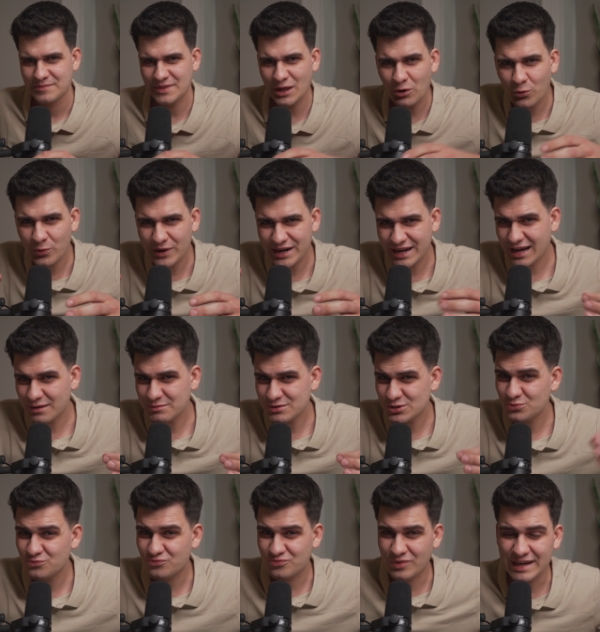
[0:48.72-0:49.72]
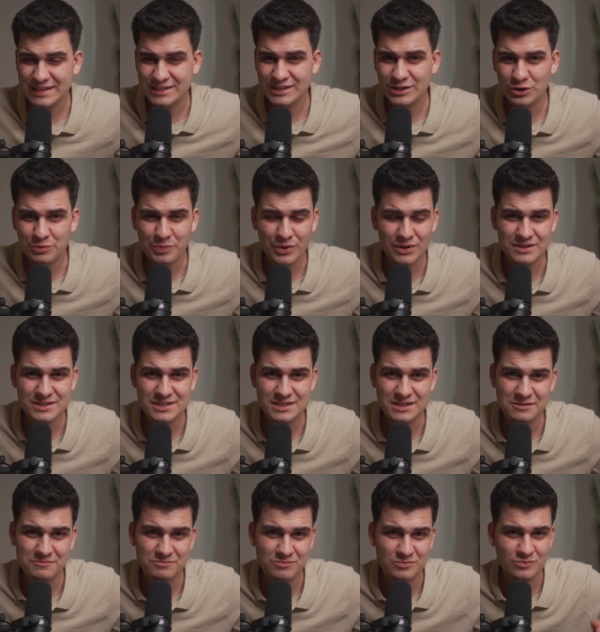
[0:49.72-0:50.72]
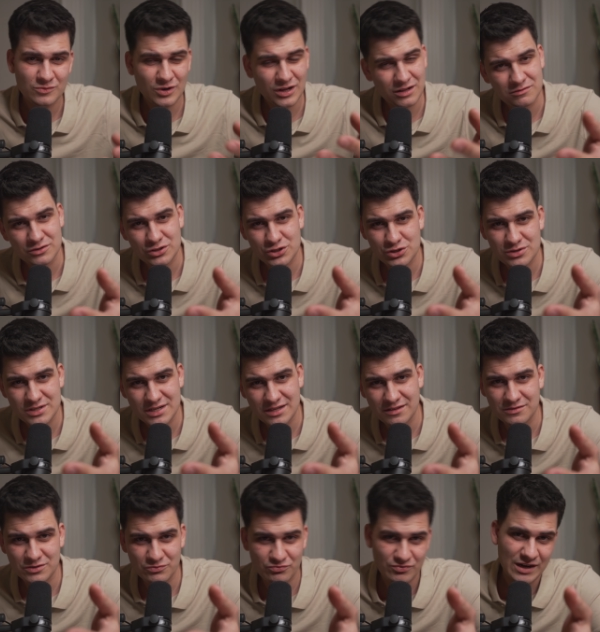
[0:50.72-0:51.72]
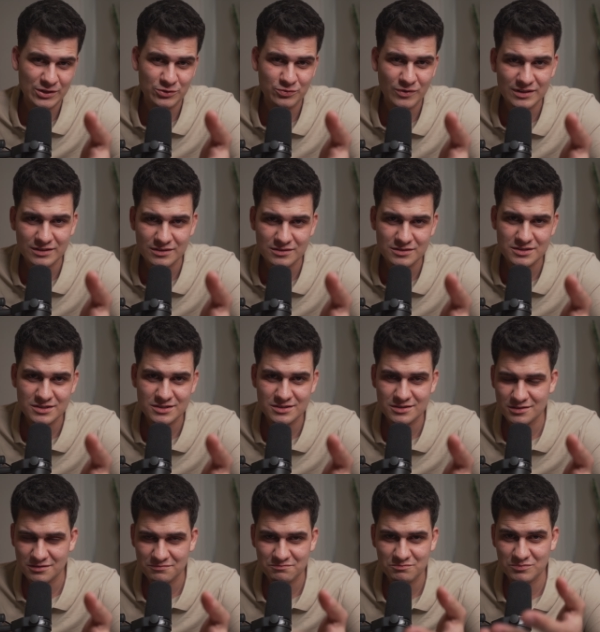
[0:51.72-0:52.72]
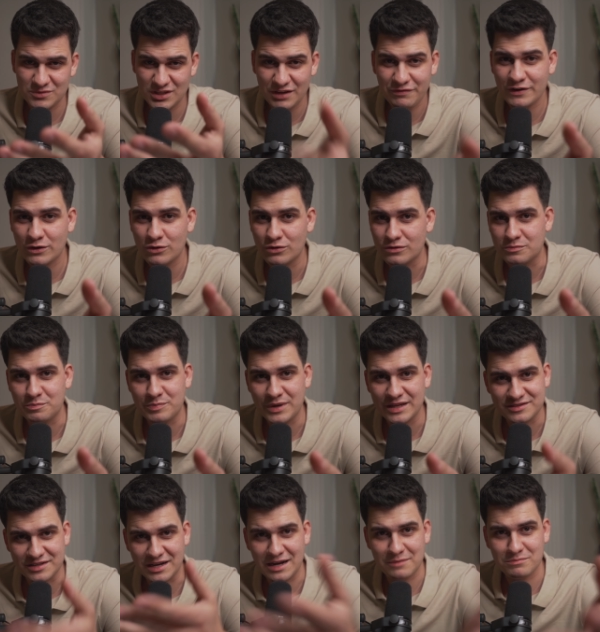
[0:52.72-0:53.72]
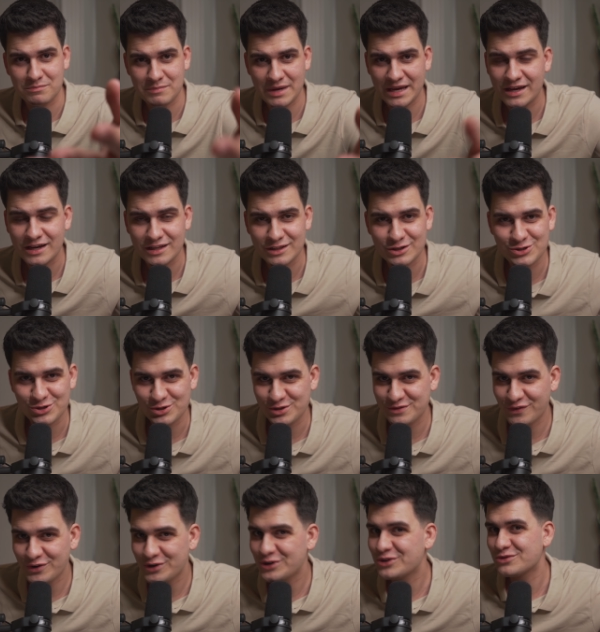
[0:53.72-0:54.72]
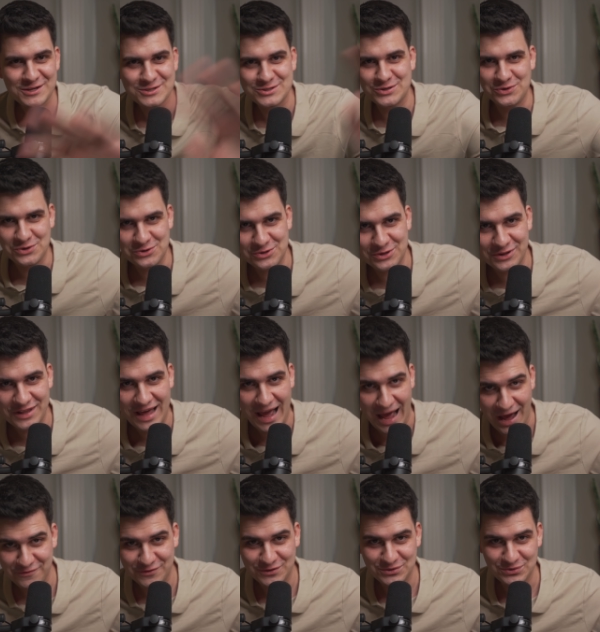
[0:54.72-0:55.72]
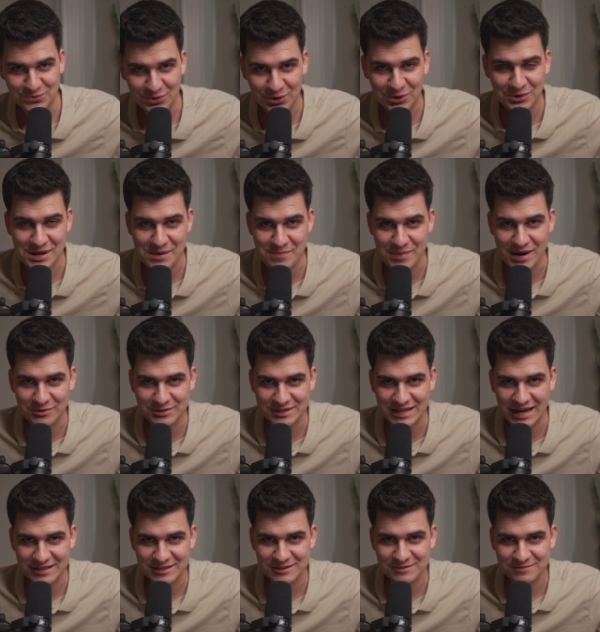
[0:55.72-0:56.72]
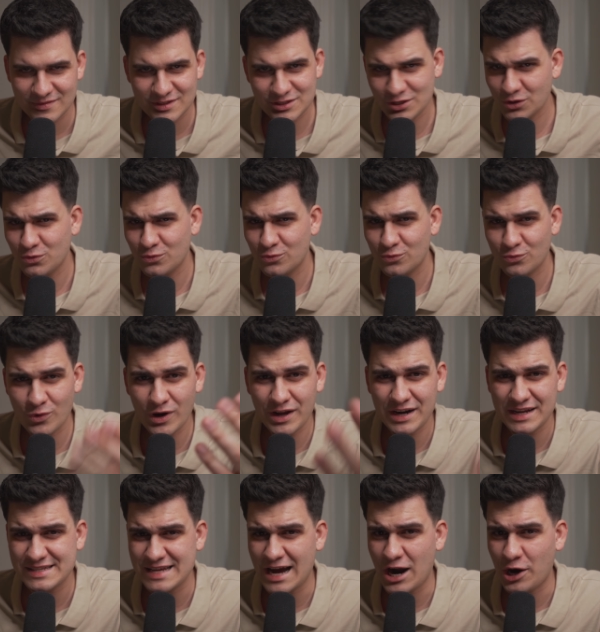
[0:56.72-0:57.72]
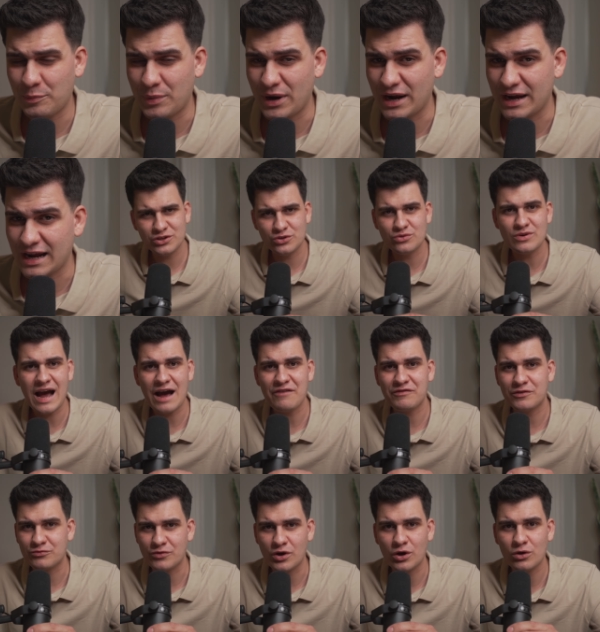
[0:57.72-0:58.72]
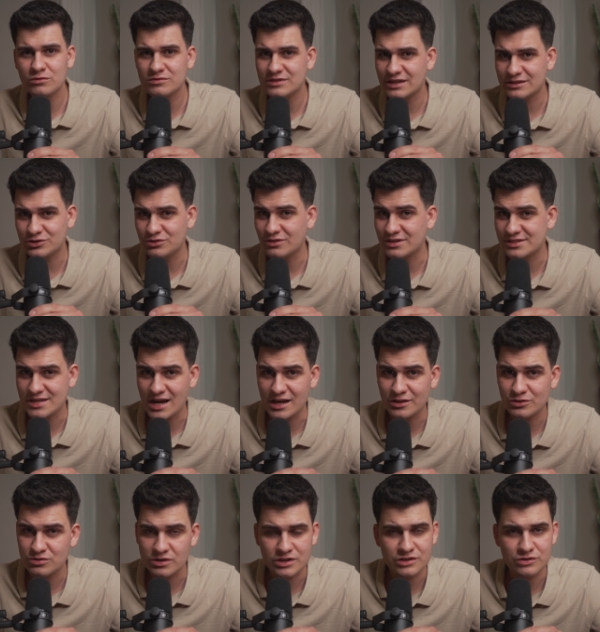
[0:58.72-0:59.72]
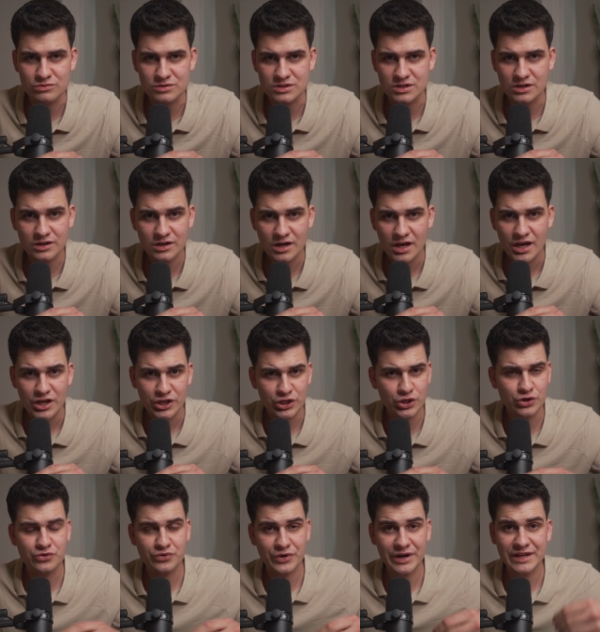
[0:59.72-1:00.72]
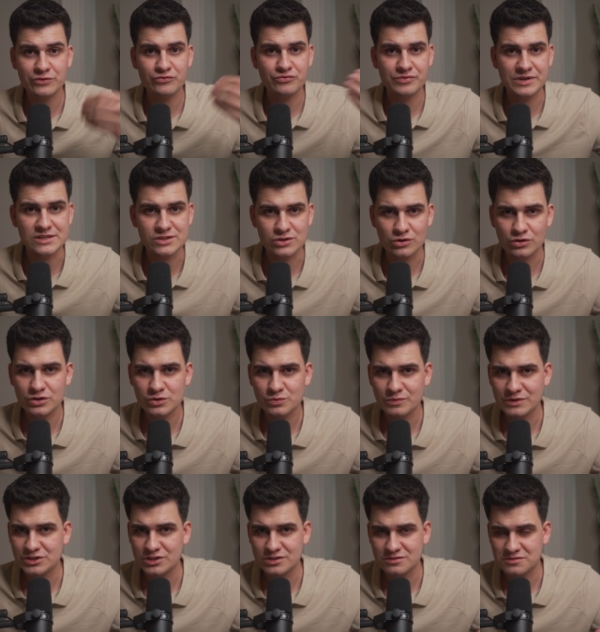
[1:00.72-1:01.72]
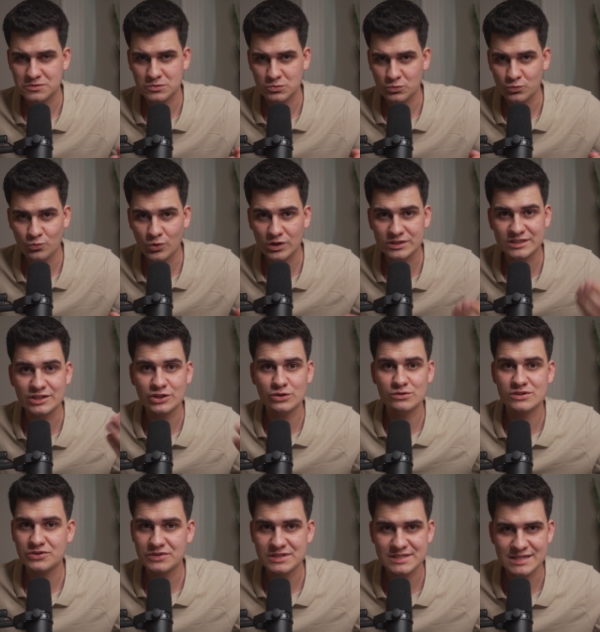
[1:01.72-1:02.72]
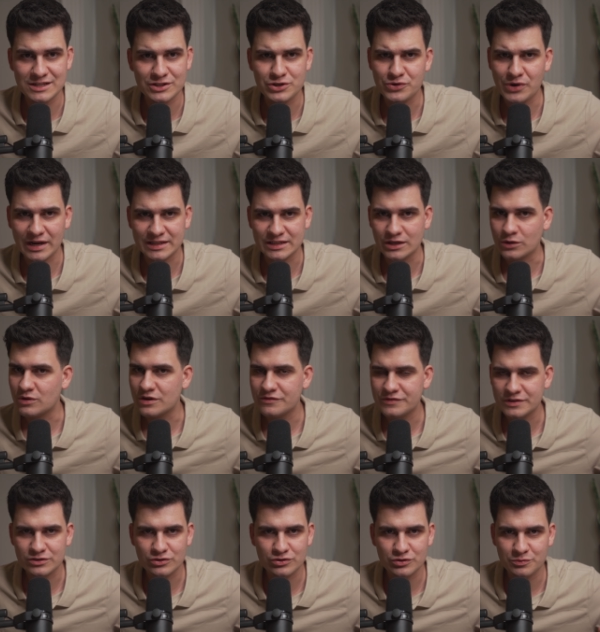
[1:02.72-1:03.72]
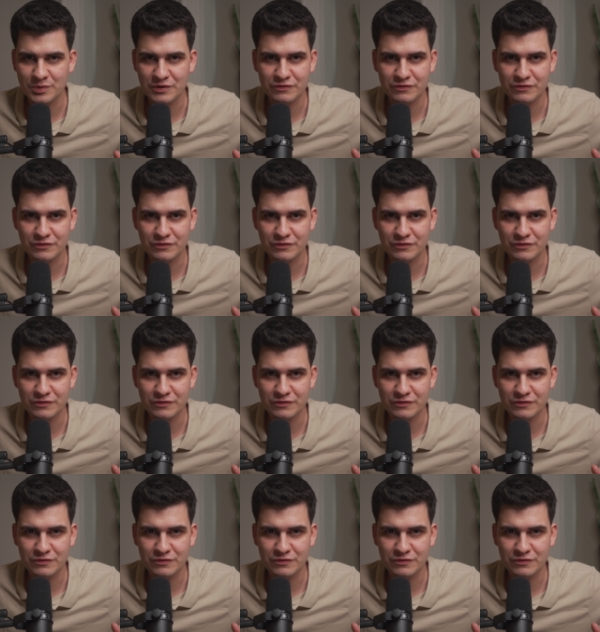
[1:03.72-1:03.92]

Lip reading: Now, when it comes to writing your policy, well, choosing the right one is difficult, but I'm making the choice for you, so you don't have to worry about that. So what is RBAC? You have a role that you assign to a user. You create a resource, which is what the user is interacting with. It could be,